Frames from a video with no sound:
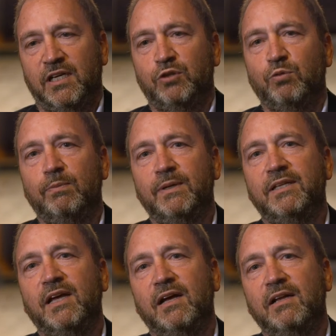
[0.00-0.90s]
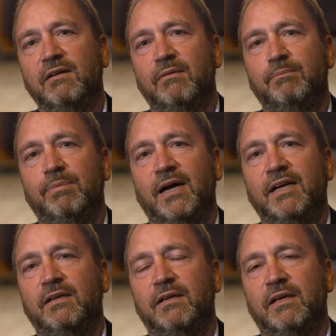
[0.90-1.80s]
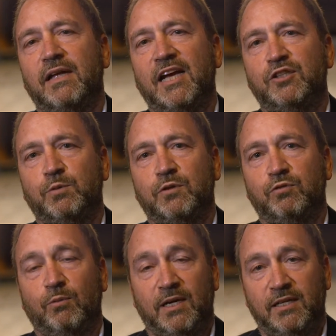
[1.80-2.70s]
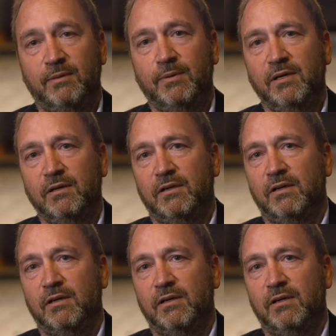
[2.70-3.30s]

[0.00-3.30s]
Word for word: It will be done by experts from academia